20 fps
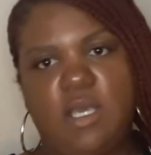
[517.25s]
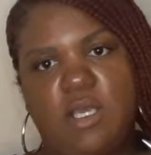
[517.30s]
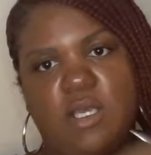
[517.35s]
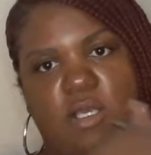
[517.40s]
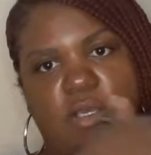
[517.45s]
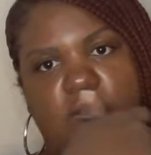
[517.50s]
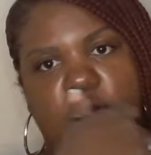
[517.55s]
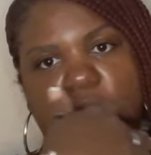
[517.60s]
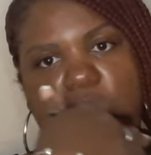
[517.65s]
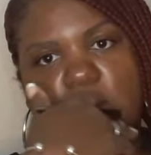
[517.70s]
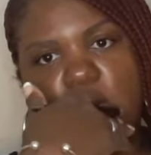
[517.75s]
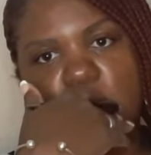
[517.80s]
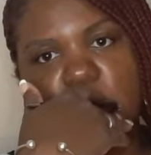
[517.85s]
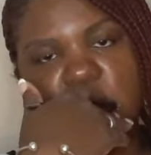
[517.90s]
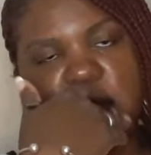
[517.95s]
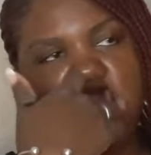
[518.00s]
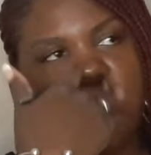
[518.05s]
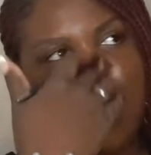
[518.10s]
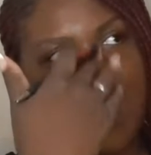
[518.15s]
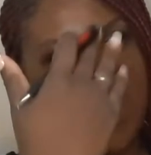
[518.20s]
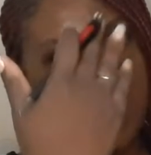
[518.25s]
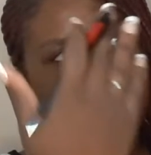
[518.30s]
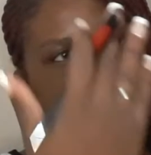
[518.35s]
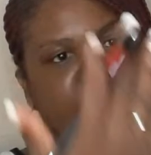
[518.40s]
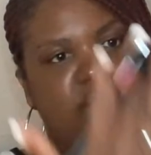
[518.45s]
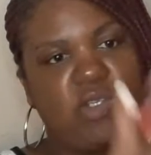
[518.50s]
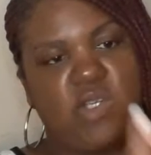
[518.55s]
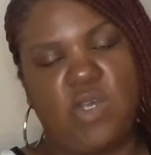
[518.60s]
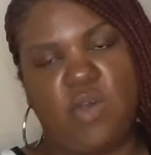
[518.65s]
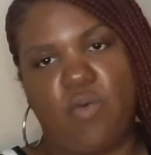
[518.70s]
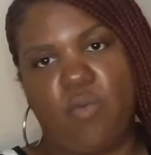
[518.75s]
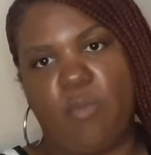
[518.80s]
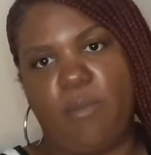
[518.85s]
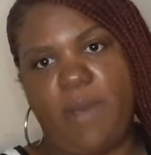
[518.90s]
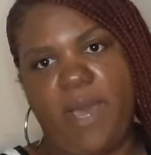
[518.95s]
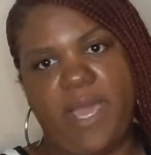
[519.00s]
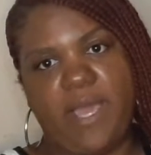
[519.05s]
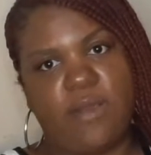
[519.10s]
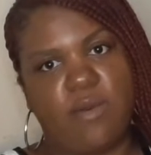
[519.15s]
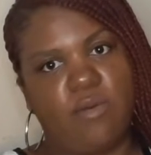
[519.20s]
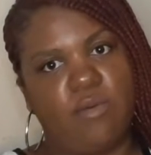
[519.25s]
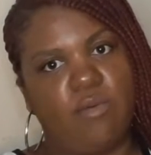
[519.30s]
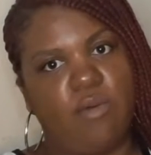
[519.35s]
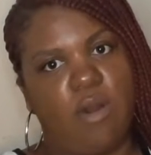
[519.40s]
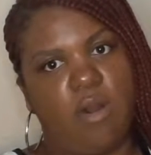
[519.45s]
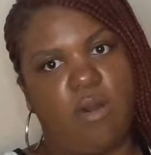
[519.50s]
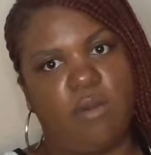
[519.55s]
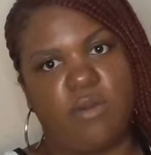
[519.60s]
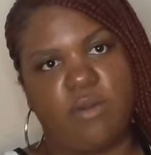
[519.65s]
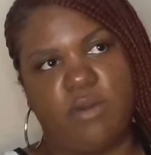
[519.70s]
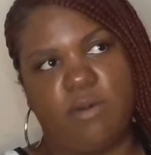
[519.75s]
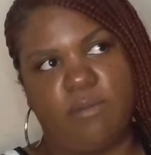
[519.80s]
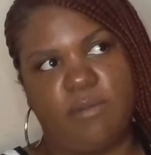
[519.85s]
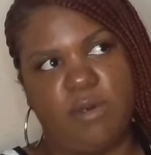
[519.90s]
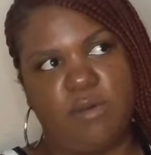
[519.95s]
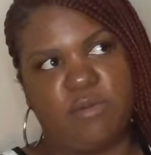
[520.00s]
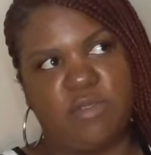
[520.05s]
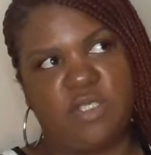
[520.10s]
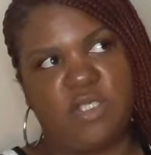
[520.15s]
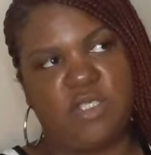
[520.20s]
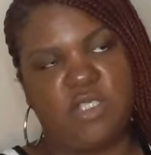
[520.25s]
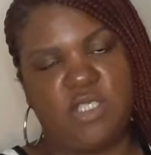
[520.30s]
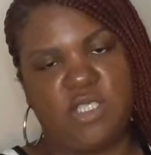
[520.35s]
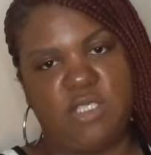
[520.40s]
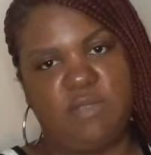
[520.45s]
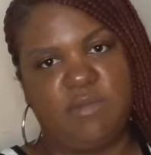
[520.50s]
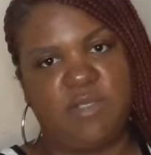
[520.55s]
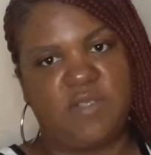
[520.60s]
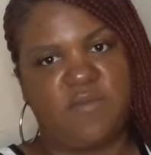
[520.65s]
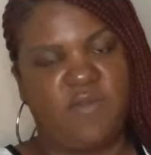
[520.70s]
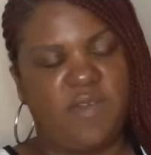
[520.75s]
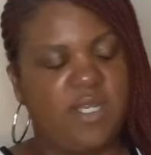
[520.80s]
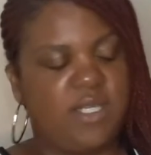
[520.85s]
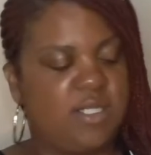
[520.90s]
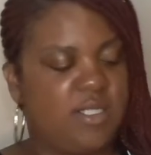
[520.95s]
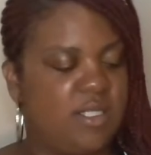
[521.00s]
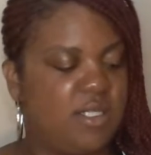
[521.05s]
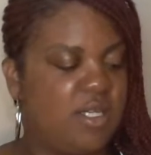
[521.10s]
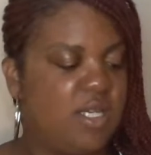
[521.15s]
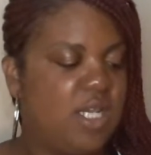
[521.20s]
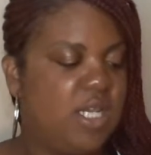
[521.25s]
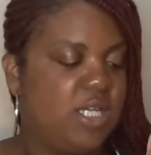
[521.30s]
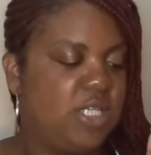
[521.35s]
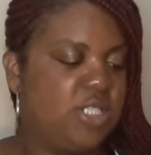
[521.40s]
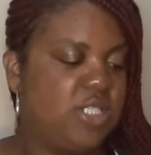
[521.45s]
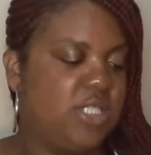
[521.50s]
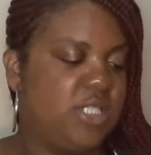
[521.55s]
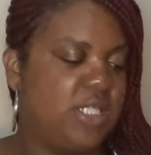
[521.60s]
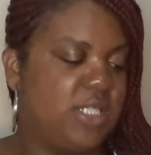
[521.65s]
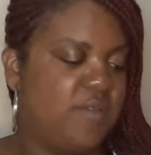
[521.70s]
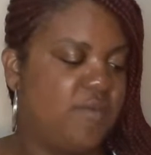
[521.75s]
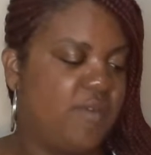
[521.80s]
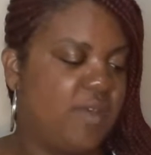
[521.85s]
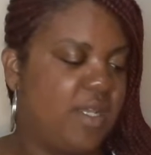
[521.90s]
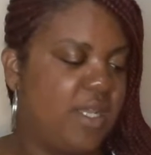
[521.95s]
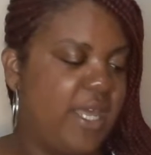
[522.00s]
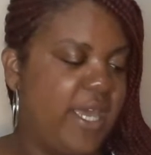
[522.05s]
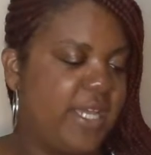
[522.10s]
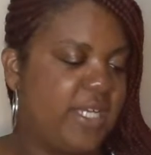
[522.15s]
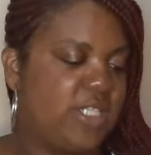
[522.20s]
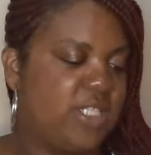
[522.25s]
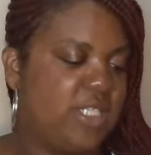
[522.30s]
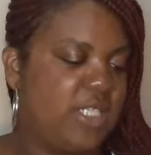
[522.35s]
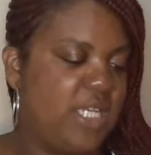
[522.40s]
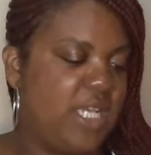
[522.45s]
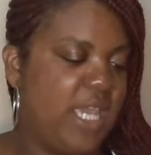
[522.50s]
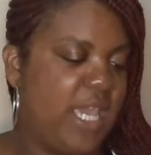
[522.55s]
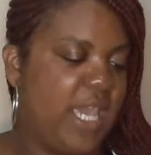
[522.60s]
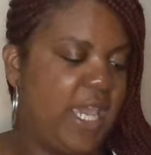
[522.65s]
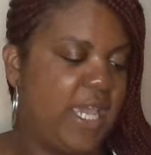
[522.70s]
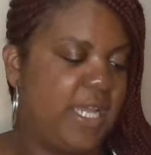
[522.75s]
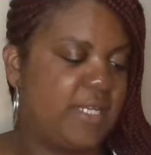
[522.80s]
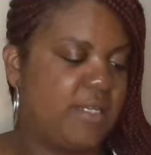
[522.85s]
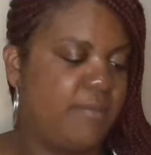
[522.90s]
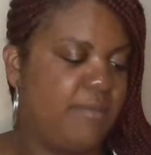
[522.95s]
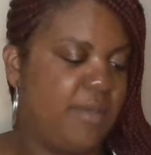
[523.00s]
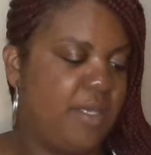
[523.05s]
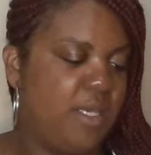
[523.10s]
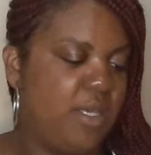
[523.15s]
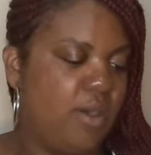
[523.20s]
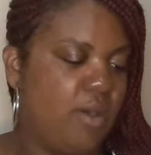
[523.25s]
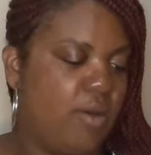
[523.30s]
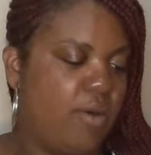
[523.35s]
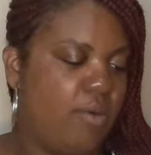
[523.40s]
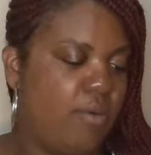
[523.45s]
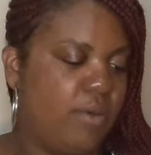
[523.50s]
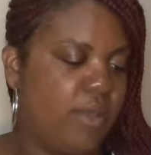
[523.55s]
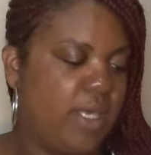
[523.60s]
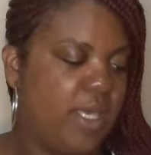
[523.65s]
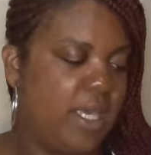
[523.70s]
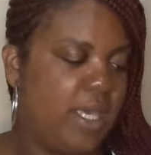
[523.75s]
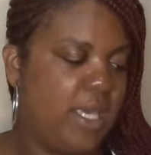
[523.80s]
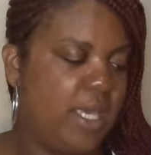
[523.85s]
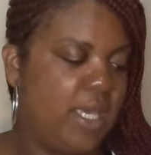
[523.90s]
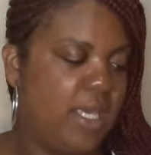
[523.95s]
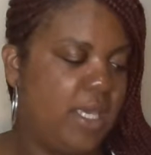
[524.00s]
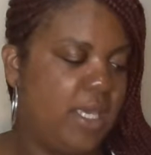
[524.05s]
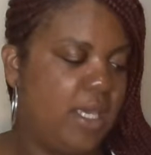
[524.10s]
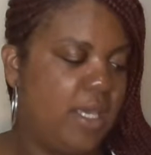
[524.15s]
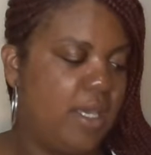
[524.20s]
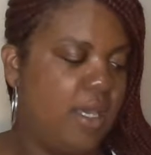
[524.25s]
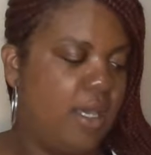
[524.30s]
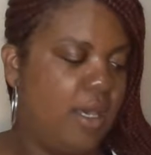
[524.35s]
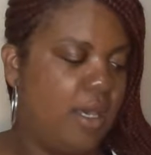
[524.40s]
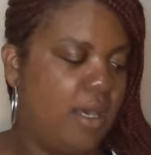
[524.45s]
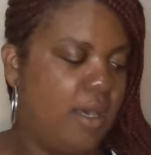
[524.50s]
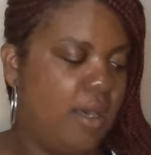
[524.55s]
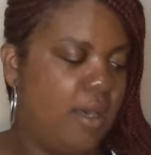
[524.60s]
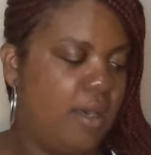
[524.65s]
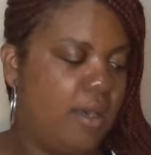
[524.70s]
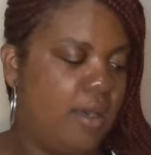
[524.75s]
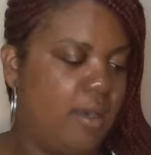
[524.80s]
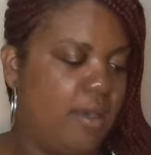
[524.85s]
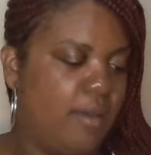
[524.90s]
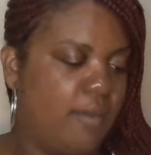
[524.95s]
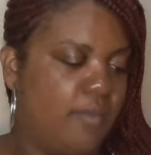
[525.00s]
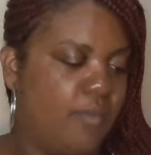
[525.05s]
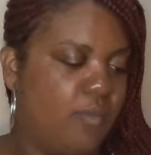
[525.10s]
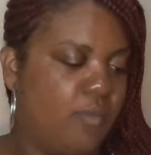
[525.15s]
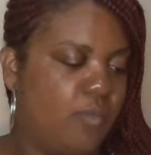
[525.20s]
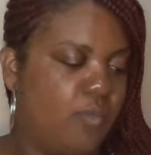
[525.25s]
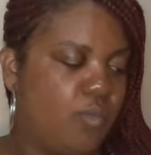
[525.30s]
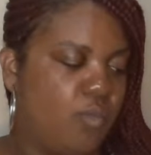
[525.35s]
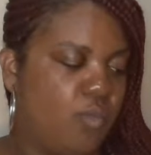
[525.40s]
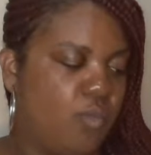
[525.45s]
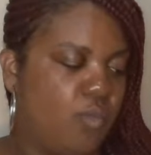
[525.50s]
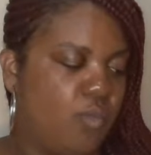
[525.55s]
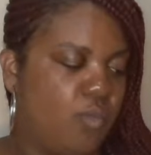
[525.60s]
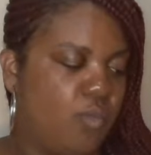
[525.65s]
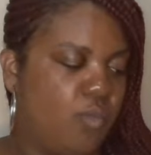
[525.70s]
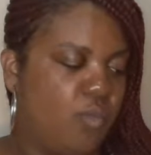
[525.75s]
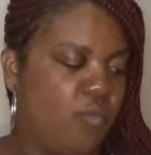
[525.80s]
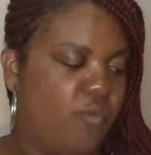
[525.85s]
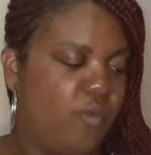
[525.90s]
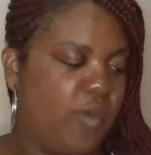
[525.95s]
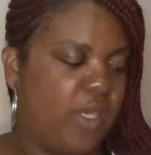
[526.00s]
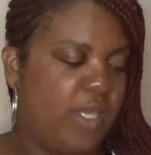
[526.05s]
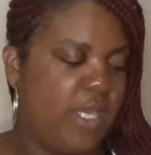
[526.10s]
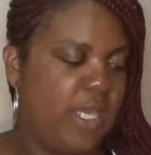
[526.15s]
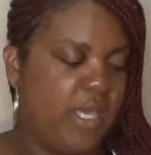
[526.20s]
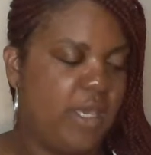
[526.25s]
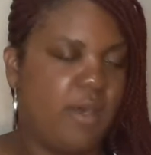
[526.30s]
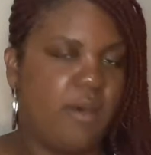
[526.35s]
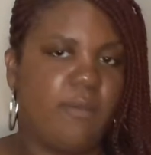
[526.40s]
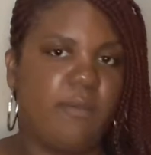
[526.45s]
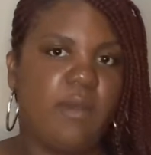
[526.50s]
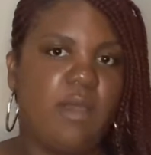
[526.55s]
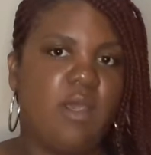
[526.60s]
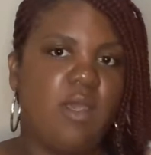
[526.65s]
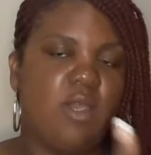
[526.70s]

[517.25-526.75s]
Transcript: She hadn't even told Michael all the emotions she was facing. She just felt like she had to be okay for him.